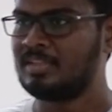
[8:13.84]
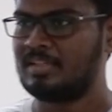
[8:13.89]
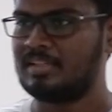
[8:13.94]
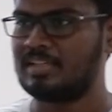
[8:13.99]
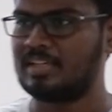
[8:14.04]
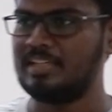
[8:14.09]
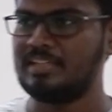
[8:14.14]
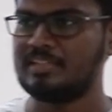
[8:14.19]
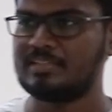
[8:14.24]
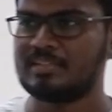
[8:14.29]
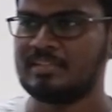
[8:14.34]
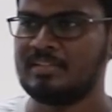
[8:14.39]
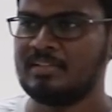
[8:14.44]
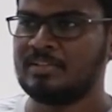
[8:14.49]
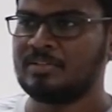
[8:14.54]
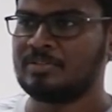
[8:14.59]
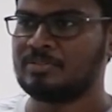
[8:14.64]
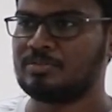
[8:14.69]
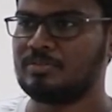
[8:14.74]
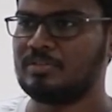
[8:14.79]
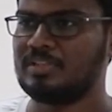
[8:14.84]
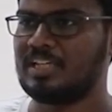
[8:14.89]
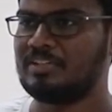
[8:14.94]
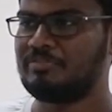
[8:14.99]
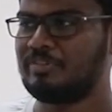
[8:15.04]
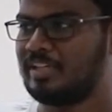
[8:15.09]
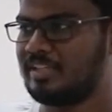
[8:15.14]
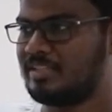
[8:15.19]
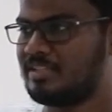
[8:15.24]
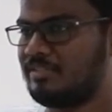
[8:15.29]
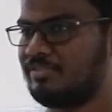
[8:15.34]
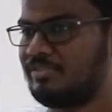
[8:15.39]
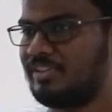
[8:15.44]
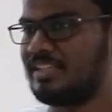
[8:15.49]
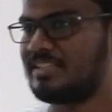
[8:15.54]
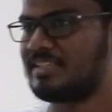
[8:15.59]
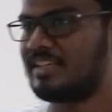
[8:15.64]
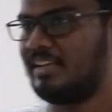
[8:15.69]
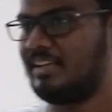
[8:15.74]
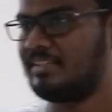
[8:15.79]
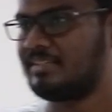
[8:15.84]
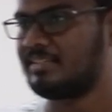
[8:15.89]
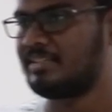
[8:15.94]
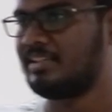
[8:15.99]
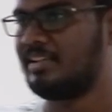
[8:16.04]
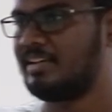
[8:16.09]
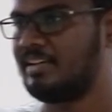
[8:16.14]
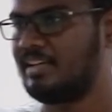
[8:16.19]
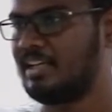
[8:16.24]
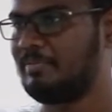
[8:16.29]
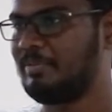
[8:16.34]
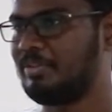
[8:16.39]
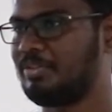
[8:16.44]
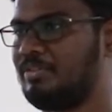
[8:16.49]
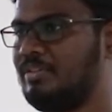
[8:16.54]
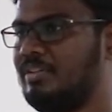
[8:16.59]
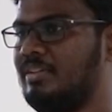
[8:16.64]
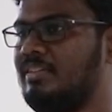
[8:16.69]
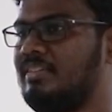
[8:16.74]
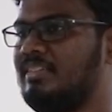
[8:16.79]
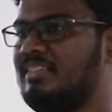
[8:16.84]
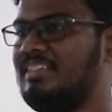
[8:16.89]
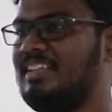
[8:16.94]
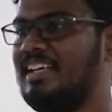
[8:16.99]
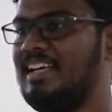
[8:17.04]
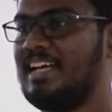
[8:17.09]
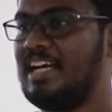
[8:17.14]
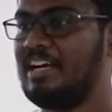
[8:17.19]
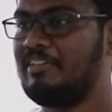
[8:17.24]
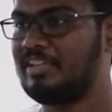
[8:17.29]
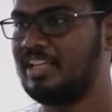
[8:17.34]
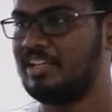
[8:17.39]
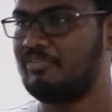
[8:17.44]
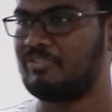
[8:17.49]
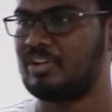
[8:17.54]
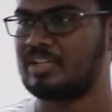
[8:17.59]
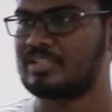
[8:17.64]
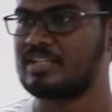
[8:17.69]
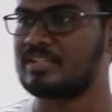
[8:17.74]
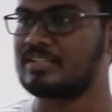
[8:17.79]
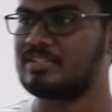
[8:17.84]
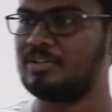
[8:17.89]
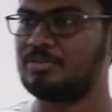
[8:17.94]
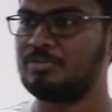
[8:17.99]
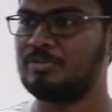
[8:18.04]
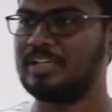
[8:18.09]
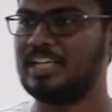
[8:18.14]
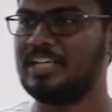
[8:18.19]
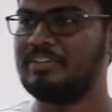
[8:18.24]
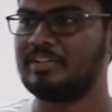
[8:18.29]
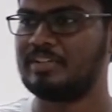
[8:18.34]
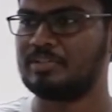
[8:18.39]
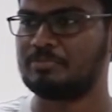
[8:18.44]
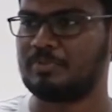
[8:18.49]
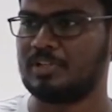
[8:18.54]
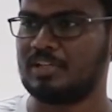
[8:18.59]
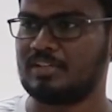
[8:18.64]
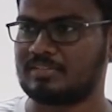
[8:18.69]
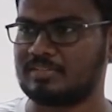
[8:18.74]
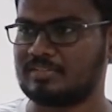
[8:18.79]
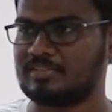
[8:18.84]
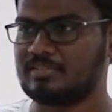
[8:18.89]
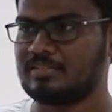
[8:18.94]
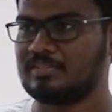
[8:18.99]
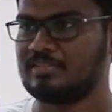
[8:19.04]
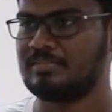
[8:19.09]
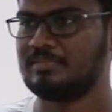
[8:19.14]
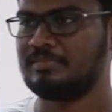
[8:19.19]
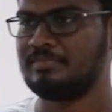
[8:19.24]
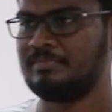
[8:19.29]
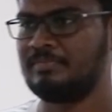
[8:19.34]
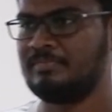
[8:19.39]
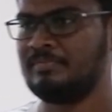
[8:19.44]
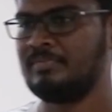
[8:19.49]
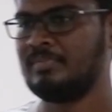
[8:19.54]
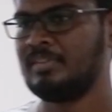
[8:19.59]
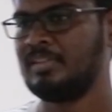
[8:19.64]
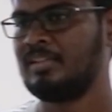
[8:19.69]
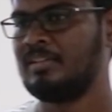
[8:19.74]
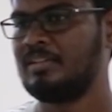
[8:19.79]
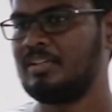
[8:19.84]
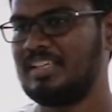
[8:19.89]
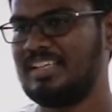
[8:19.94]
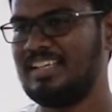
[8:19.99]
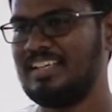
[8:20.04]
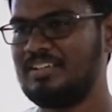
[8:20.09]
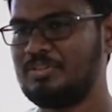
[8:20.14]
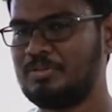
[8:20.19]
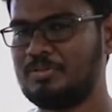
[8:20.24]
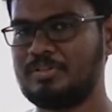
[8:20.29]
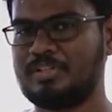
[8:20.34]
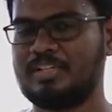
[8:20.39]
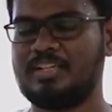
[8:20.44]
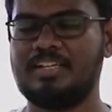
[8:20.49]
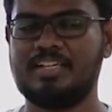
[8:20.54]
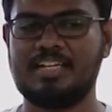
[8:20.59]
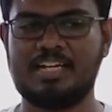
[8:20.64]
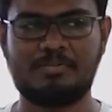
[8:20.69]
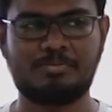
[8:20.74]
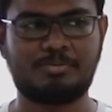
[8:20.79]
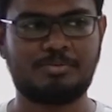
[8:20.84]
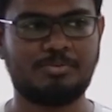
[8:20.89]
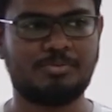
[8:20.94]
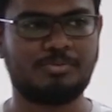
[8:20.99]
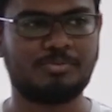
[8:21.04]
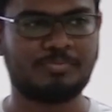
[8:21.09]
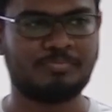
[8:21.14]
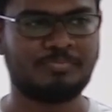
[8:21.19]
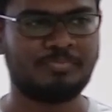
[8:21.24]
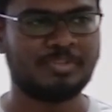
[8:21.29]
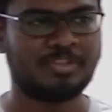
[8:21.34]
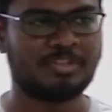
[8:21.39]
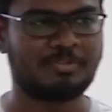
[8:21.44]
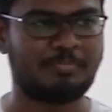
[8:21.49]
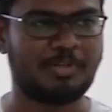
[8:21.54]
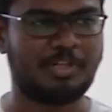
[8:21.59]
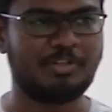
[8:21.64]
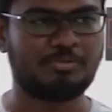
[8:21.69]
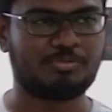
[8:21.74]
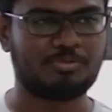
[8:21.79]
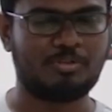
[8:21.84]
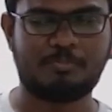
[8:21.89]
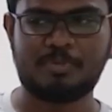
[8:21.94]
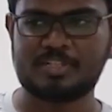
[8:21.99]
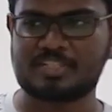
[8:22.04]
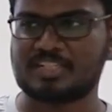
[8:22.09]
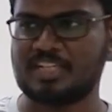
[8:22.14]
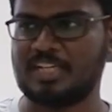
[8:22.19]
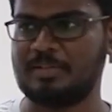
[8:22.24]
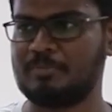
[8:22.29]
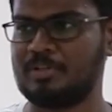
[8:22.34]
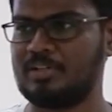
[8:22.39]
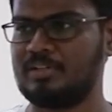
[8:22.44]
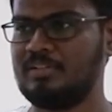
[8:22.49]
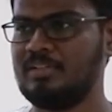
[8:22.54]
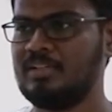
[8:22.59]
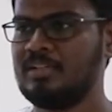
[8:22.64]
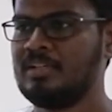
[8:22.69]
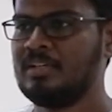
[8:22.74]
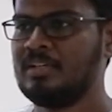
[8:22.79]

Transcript: Right? So the advantage of registering as a seller in Amazon is they have the infrastructure to deliver his flowers. He don't really have to spend so much time on